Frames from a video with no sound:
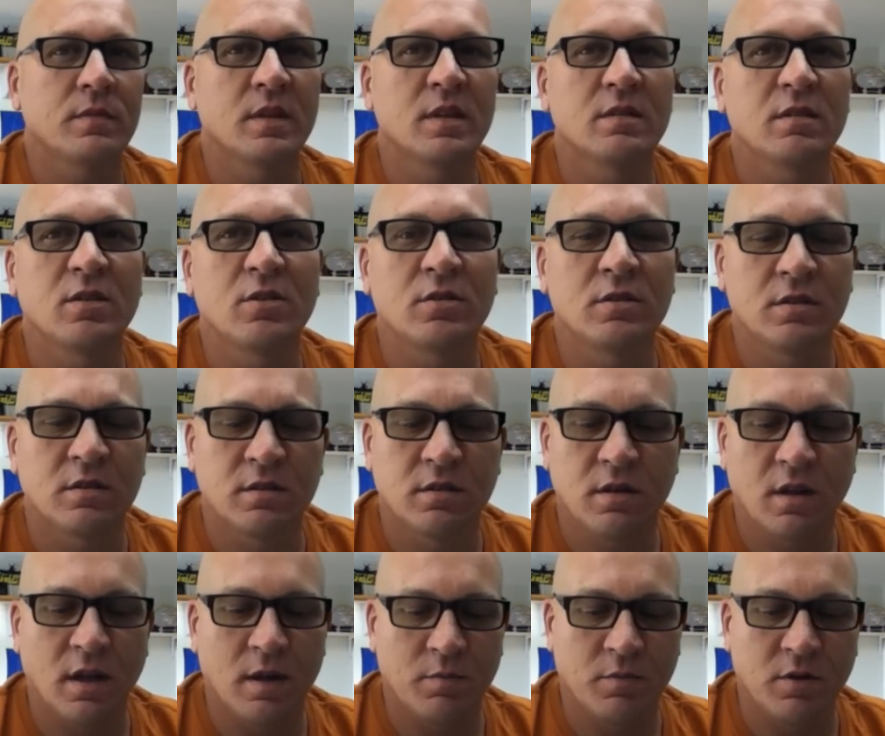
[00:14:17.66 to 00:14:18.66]
This little
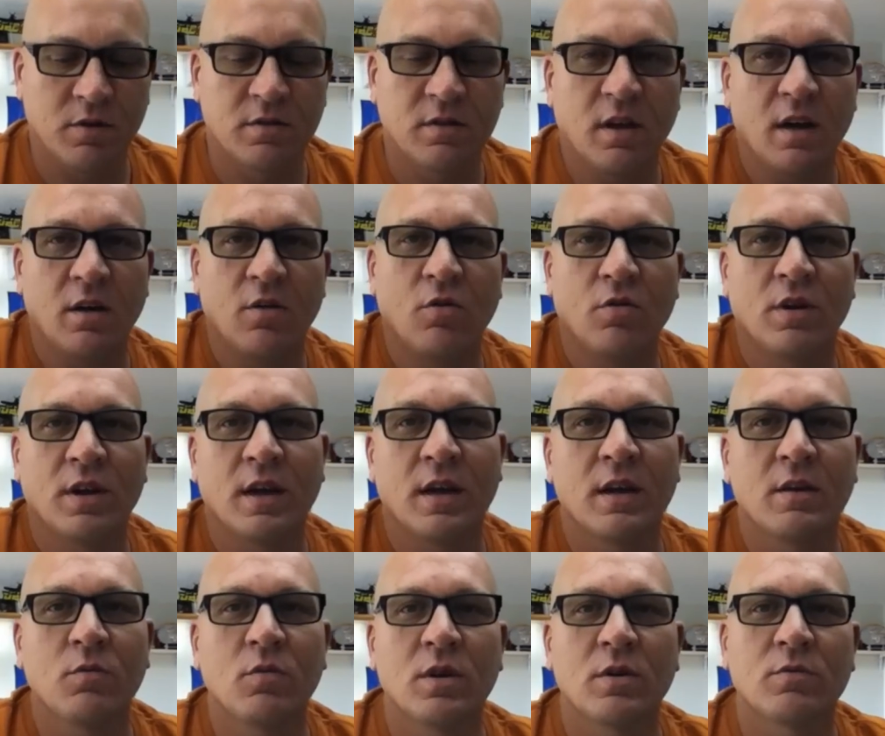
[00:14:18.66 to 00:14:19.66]
disclaimer is not holding
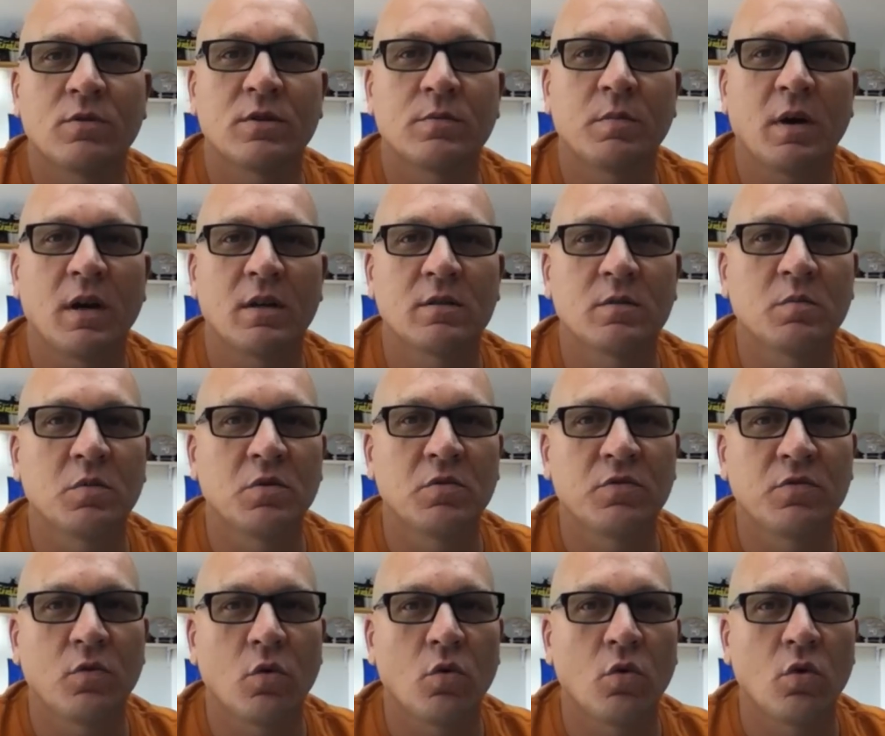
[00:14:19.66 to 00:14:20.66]
anyone responsible
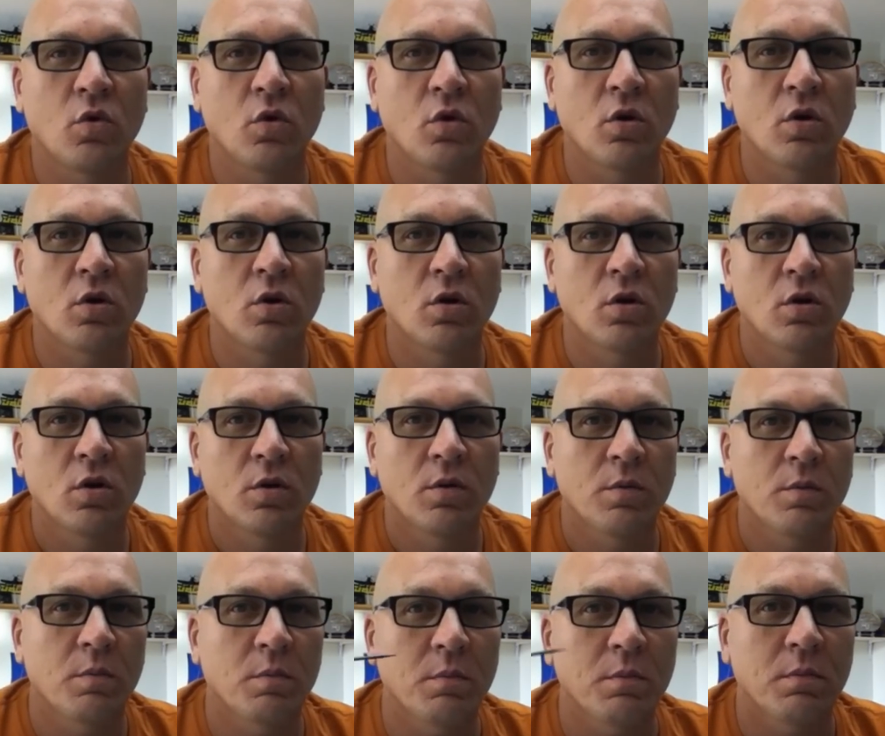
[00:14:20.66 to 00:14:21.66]
for
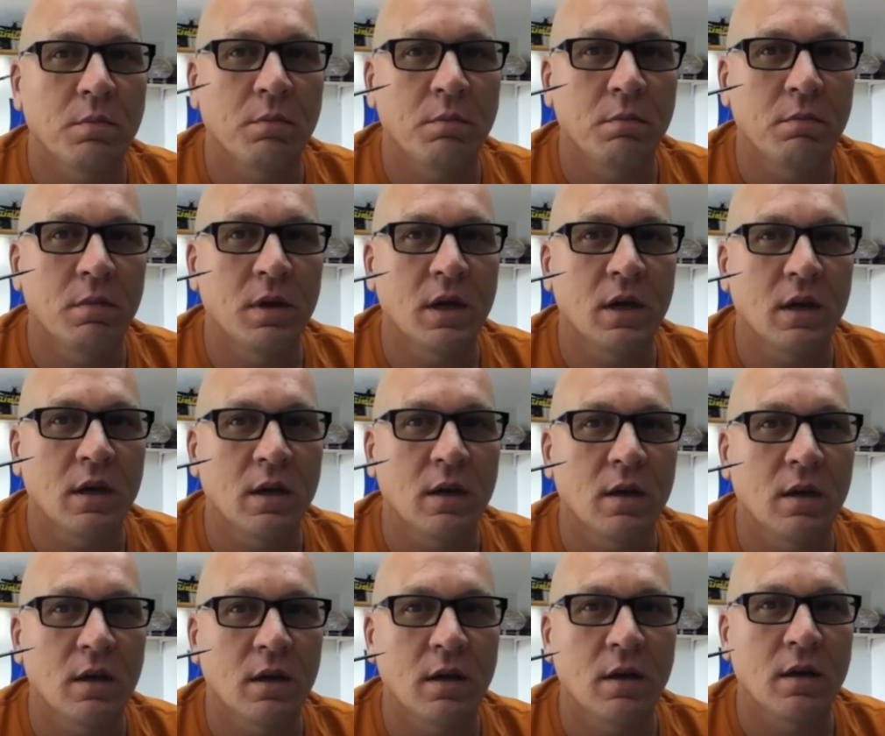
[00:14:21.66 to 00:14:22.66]
me,
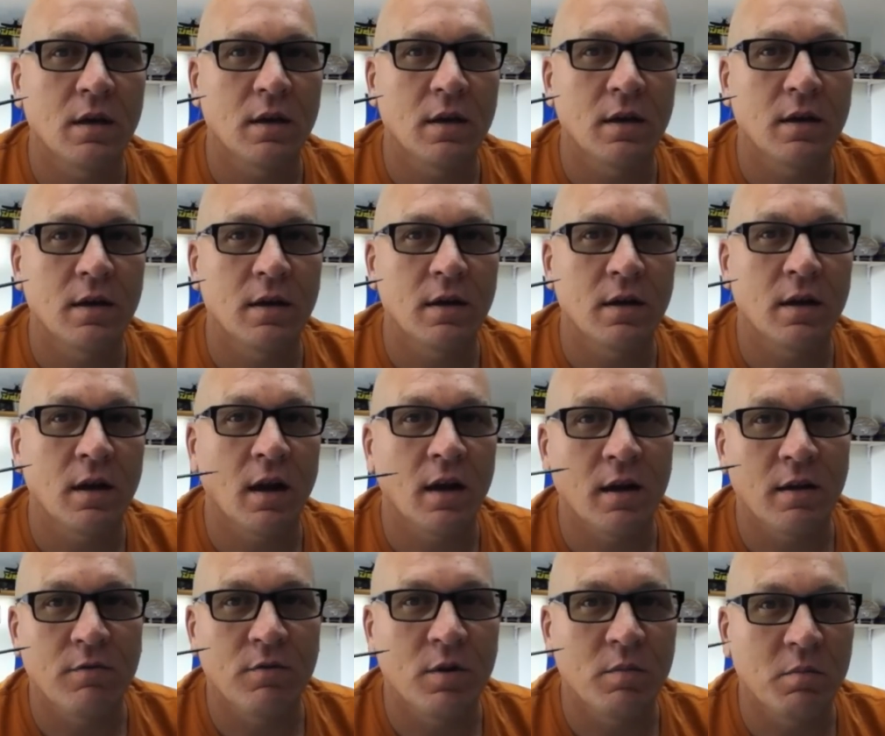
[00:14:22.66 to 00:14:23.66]

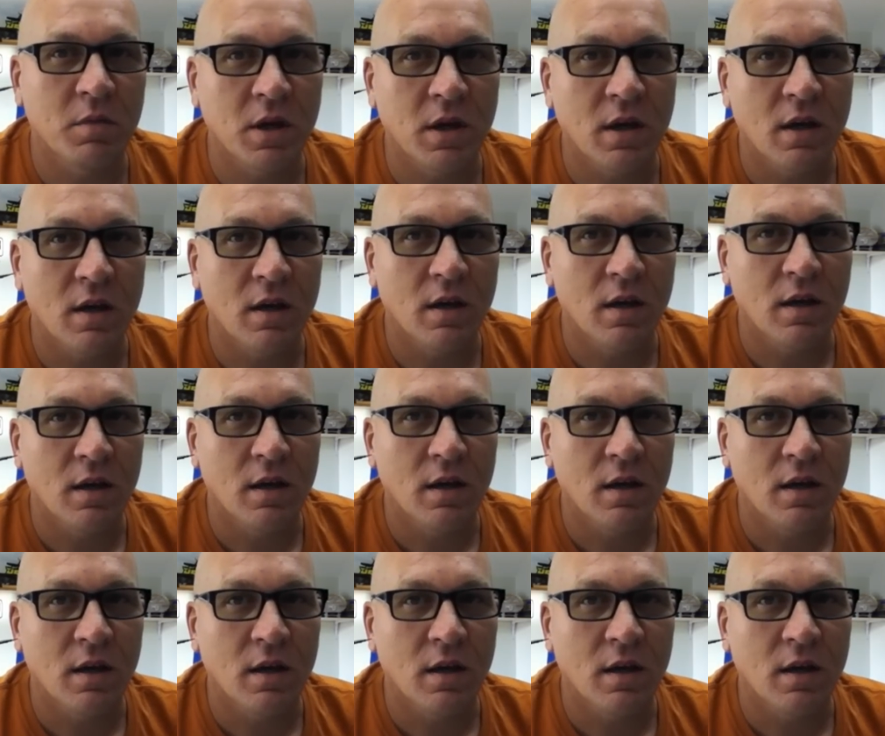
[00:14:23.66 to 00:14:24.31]
not even me.